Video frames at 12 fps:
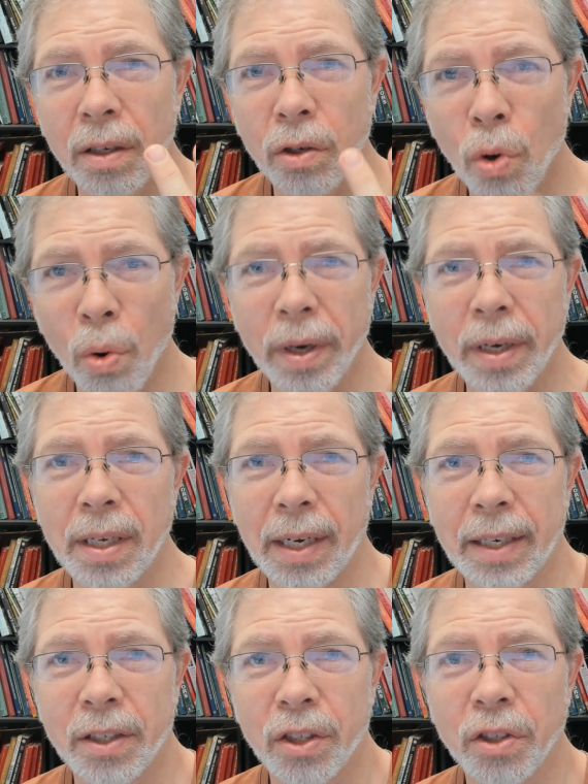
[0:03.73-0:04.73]
coin
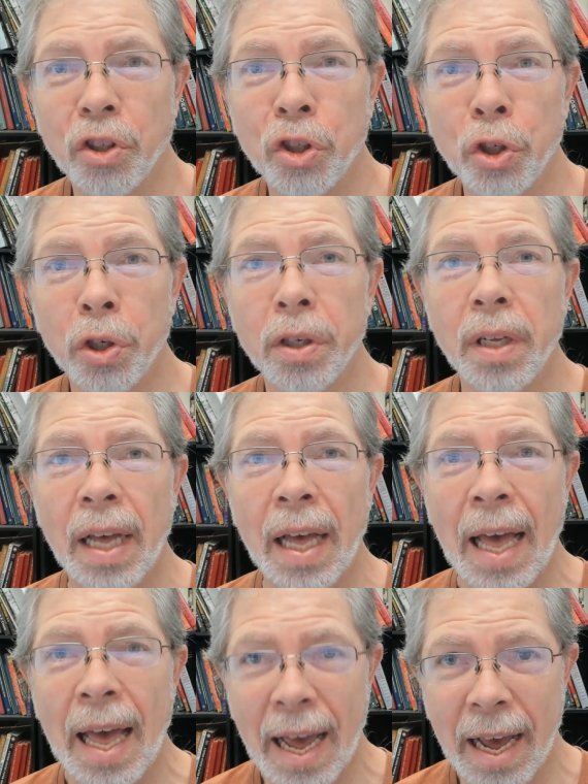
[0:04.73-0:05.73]
collection should
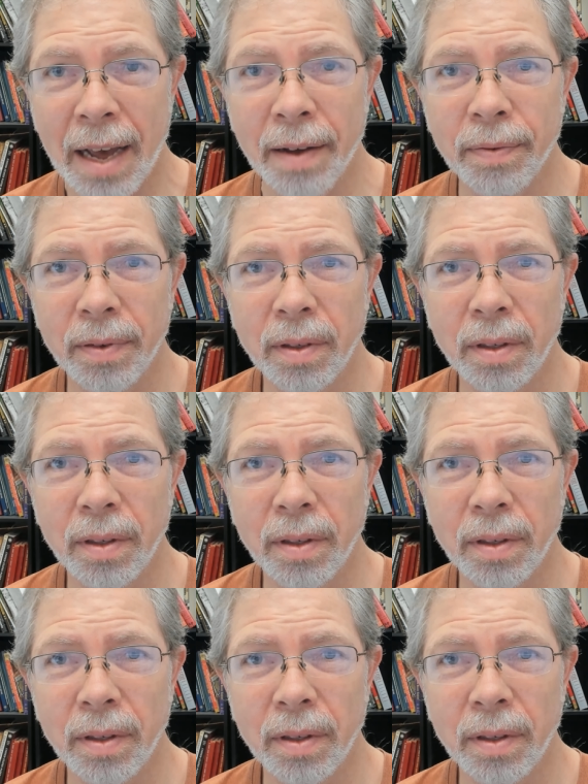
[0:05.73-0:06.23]
have.